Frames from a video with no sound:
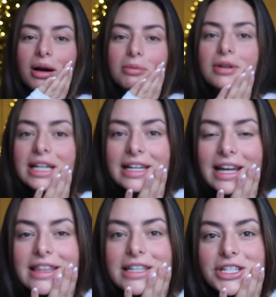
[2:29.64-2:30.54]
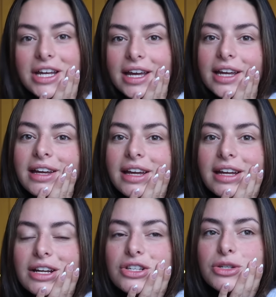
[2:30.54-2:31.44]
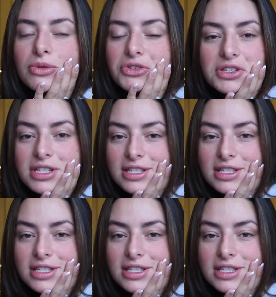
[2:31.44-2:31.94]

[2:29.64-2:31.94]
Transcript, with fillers: it up really late this year. So we've just